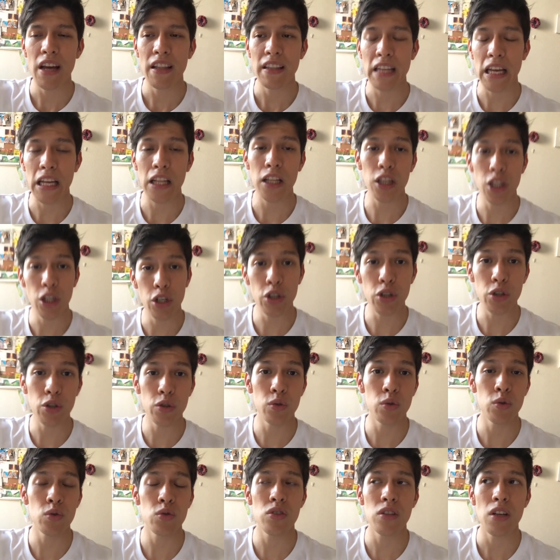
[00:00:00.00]
they
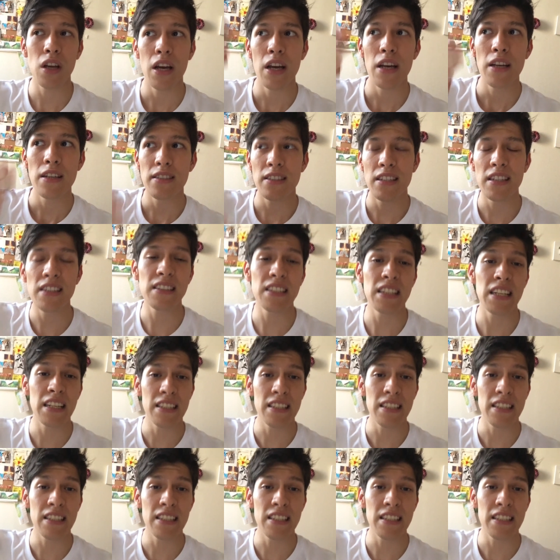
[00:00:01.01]
lose 60